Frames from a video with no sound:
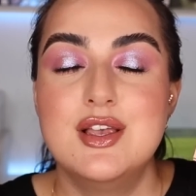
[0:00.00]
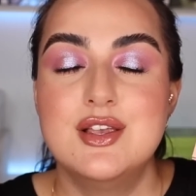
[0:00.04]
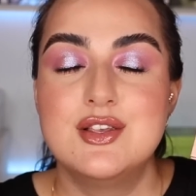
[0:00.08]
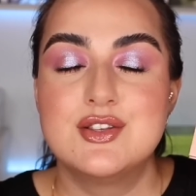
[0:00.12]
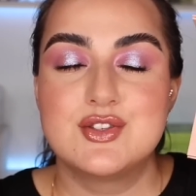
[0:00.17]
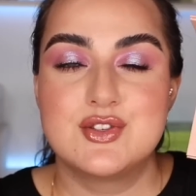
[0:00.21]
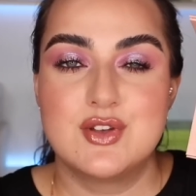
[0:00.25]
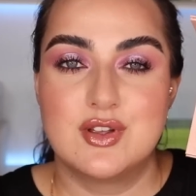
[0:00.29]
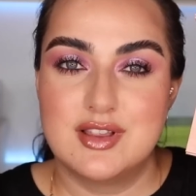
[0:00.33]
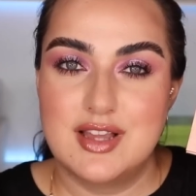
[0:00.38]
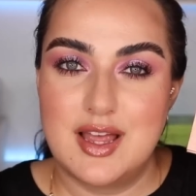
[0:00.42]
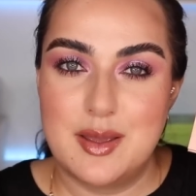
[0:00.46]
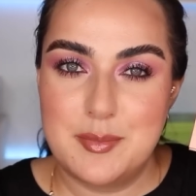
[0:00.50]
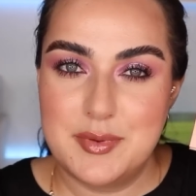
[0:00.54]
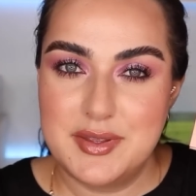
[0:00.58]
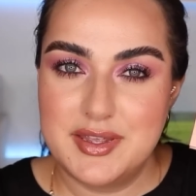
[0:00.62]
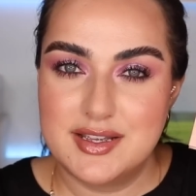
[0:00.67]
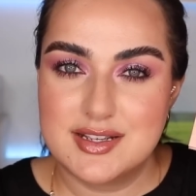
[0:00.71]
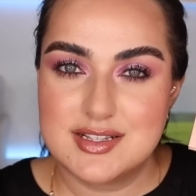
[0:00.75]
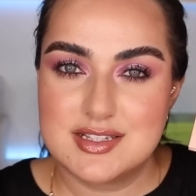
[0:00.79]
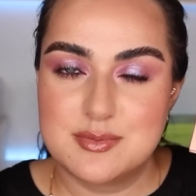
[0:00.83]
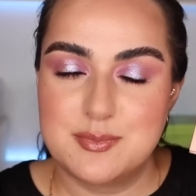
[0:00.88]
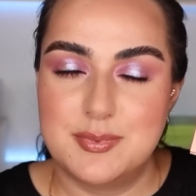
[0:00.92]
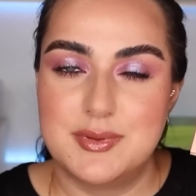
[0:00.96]
so let
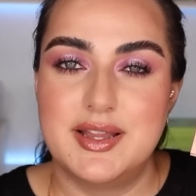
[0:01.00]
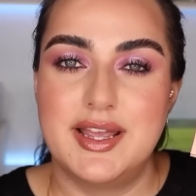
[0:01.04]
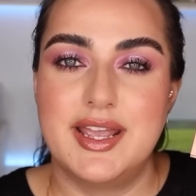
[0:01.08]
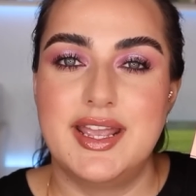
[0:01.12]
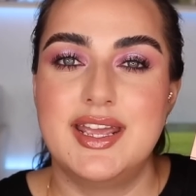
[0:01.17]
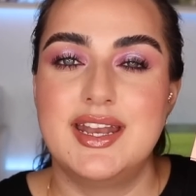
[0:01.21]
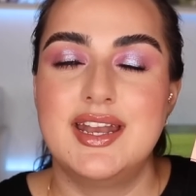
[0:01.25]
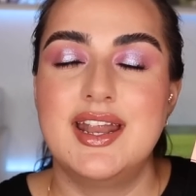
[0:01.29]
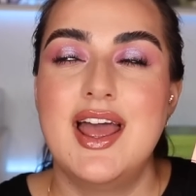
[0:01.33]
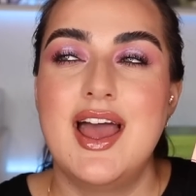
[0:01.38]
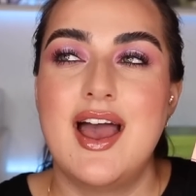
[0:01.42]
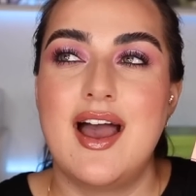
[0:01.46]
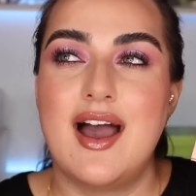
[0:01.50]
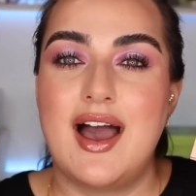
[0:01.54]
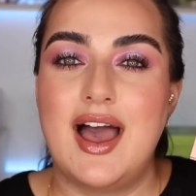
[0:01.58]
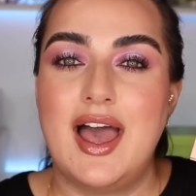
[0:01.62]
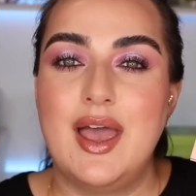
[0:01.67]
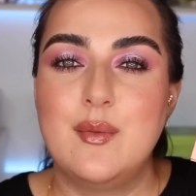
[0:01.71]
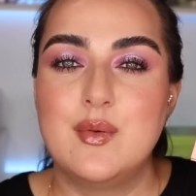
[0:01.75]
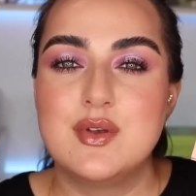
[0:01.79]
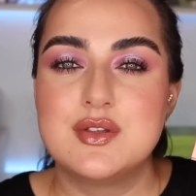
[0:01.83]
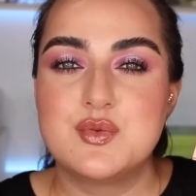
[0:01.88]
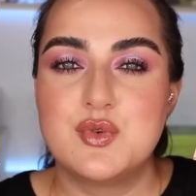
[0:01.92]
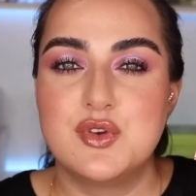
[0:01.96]
me explain
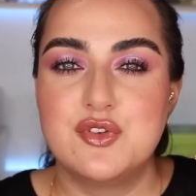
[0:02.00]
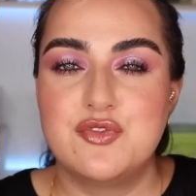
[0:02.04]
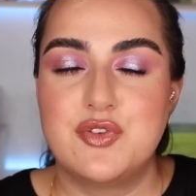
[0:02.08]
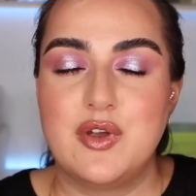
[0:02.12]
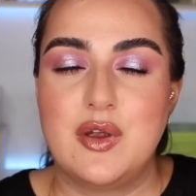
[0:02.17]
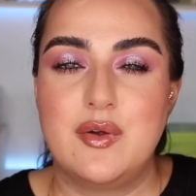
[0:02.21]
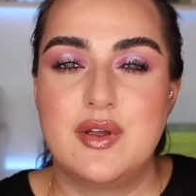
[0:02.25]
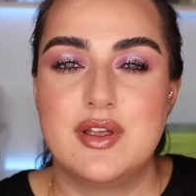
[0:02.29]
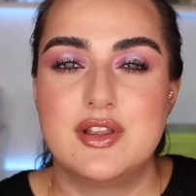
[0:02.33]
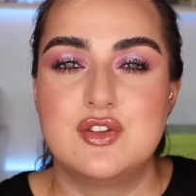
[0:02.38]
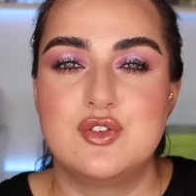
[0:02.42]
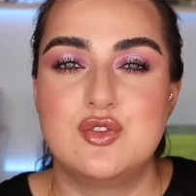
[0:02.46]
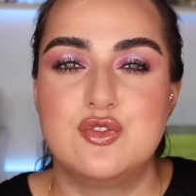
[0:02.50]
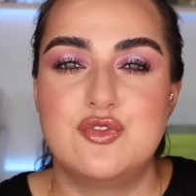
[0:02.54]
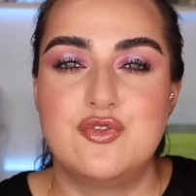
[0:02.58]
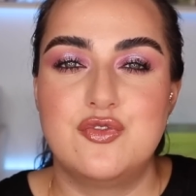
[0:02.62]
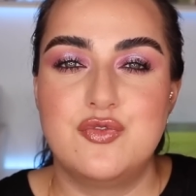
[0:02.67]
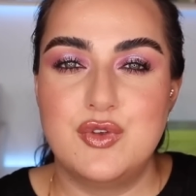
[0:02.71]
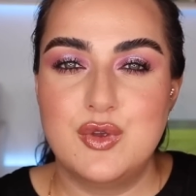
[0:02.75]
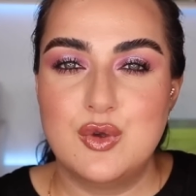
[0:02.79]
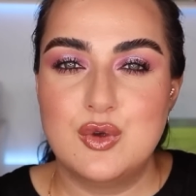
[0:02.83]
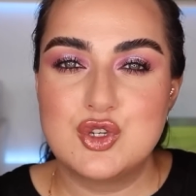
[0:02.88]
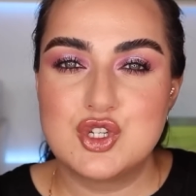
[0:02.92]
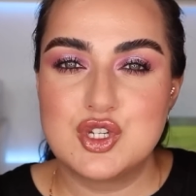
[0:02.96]
I was referring to
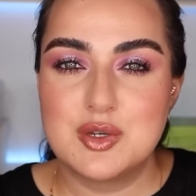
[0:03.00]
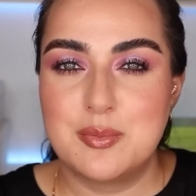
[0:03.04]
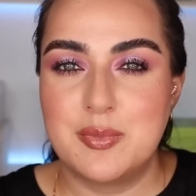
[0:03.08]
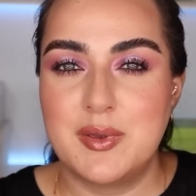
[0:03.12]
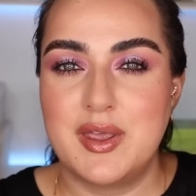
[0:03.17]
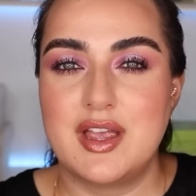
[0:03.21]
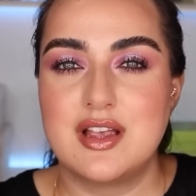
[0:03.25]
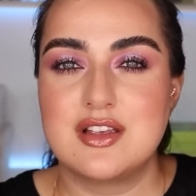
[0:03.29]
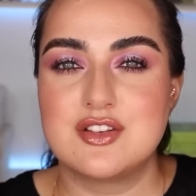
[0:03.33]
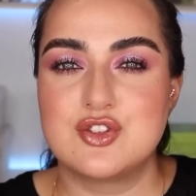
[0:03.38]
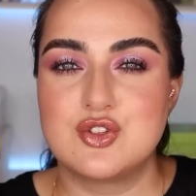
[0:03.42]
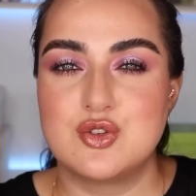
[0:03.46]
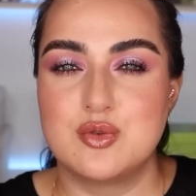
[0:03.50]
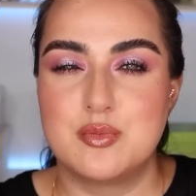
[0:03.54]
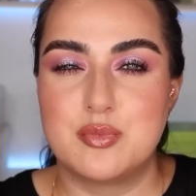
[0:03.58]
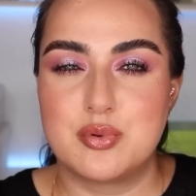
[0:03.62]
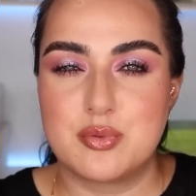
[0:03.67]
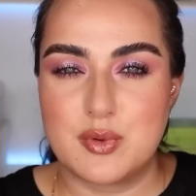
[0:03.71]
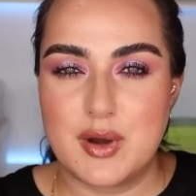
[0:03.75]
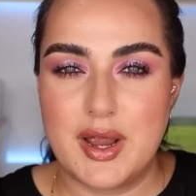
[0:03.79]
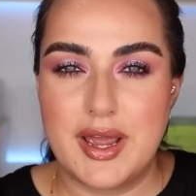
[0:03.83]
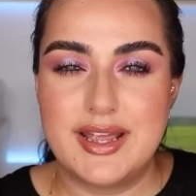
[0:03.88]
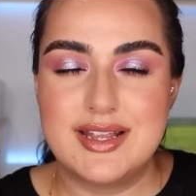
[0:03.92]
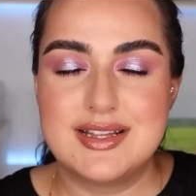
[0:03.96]
fuchsia pinks to
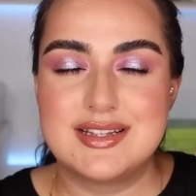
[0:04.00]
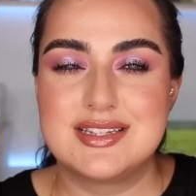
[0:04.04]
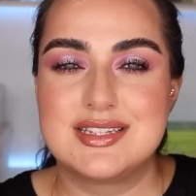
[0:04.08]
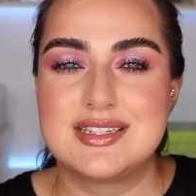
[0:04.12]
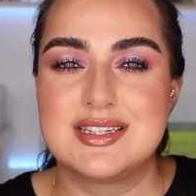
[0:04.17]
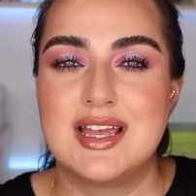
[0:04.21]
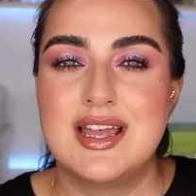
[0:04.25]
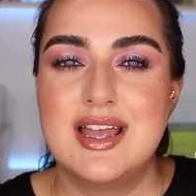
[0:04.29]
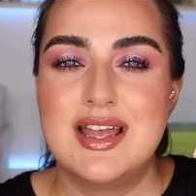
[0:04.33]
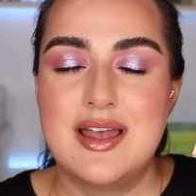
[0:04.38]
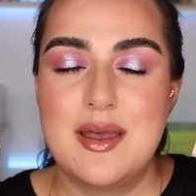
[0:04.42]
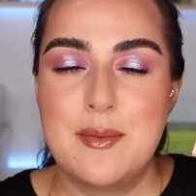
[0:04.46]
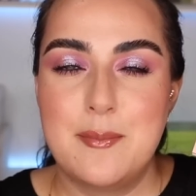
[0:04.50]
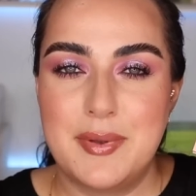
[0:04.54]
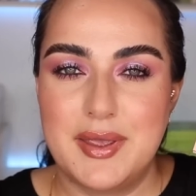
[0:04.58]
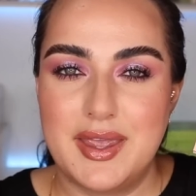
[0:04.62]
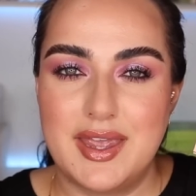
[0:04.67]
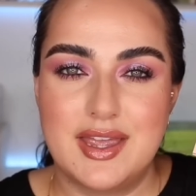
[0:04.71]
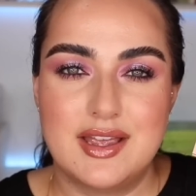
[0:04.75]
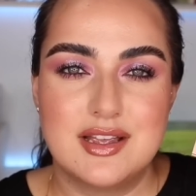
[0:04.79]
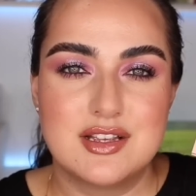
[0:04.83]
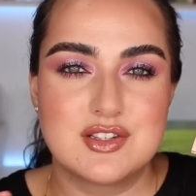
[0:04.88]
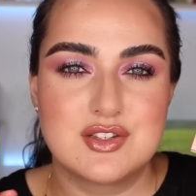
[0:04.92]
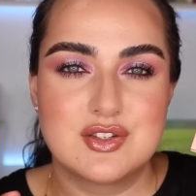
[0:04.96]
bright
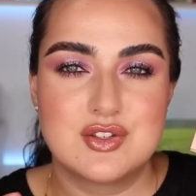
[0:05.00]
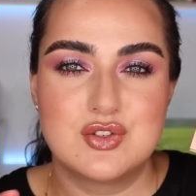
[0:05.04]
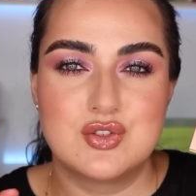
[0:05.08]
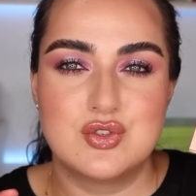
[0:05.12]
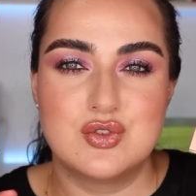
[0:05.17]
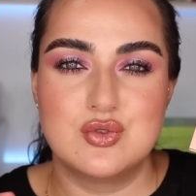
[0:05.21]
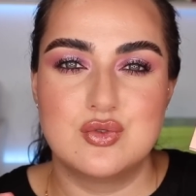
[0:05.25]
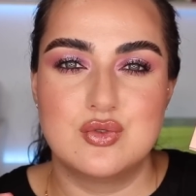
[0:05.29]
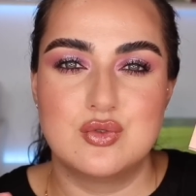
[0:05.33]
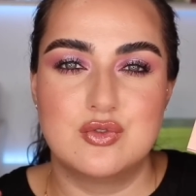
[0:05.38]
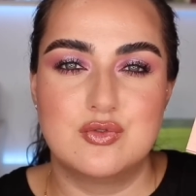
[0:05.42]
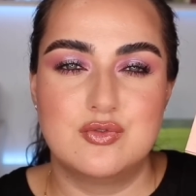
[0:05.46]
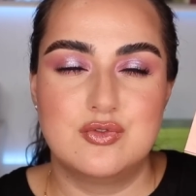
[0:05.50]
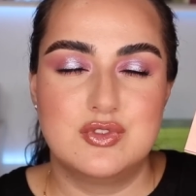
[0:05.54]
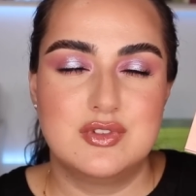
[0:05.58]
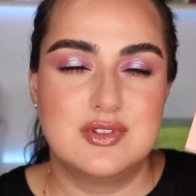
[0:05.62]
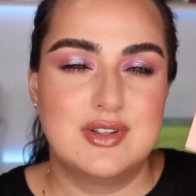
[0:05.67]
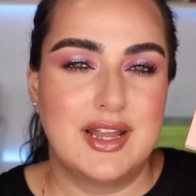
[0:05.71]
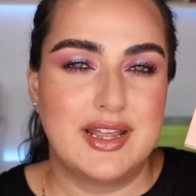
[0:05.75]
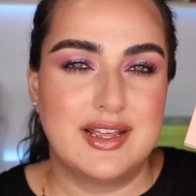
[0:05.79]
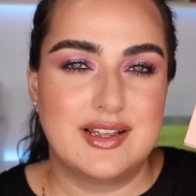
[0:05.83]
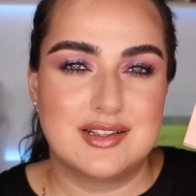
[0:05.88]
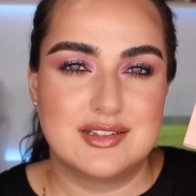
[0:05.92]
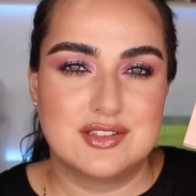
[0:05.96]
pinks to
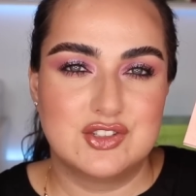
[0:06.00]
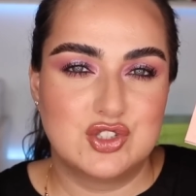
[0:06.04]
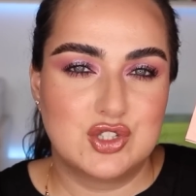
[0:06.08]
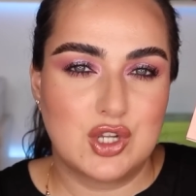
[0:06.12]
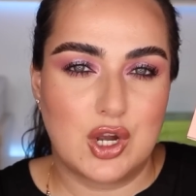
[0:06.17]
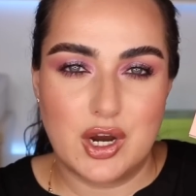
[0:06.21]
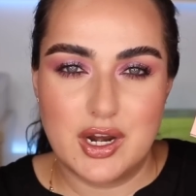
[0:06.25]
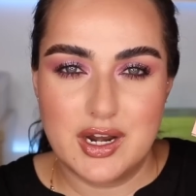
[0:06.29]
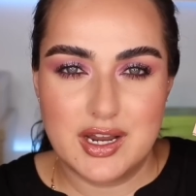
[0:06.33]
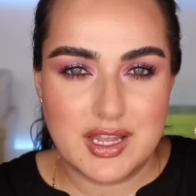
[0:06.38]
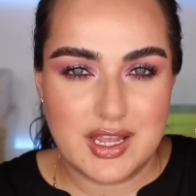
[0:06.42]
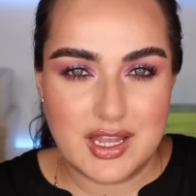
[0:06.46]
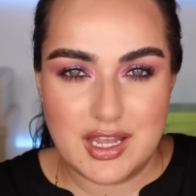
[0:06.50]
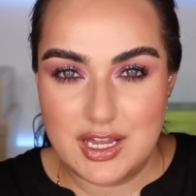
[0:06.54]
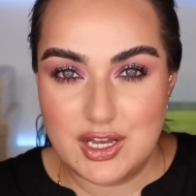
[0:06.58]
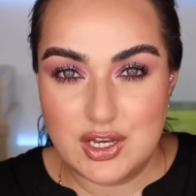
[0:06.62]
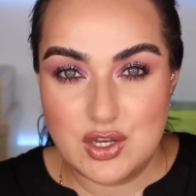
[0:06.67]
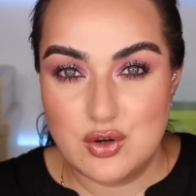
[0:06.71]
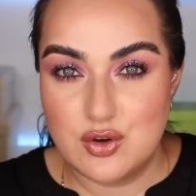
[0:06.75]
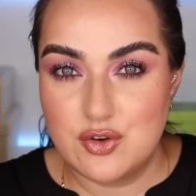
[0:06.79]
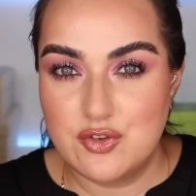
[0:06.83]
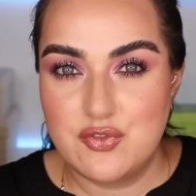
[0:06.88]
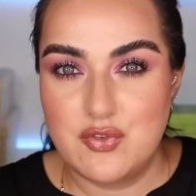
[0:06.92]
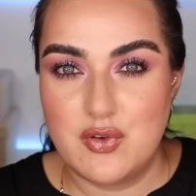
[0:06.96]
like dark in
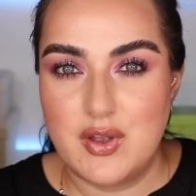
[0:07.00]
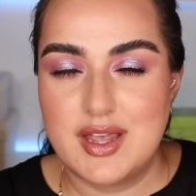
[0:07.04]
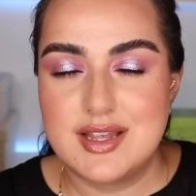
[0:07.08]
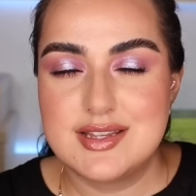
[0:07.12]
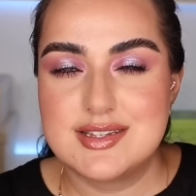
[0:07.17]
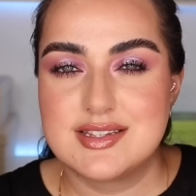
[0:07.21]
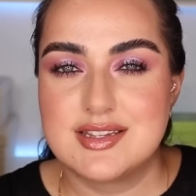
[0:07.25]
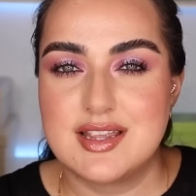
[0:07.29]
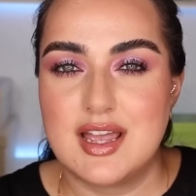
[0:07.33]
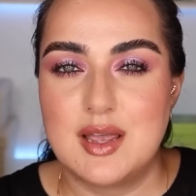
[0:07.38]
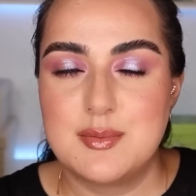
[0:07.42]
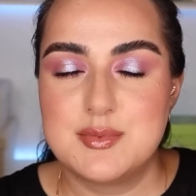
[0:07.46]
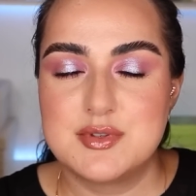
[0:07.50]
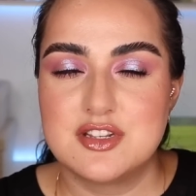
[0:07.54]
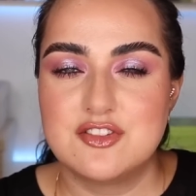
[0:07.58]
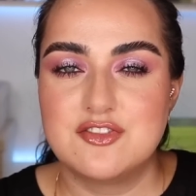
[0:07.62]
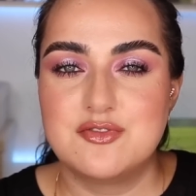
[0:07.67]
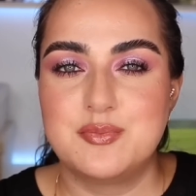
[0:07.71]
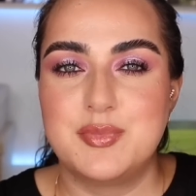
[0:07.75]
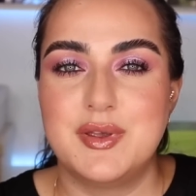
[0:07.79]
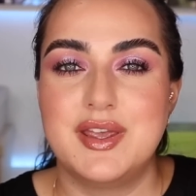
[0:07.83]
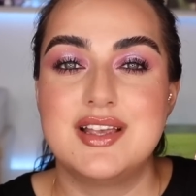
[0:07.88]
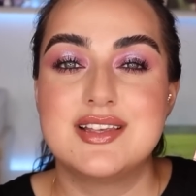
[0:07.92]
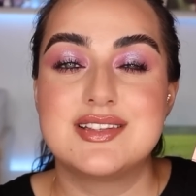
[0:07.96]
your face types
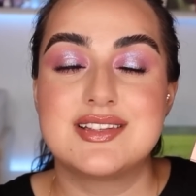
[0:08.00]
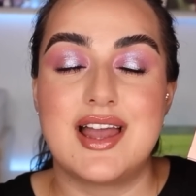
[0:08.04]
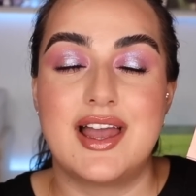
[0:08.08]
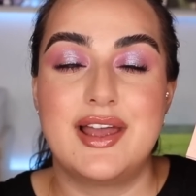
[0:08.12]
of pinks.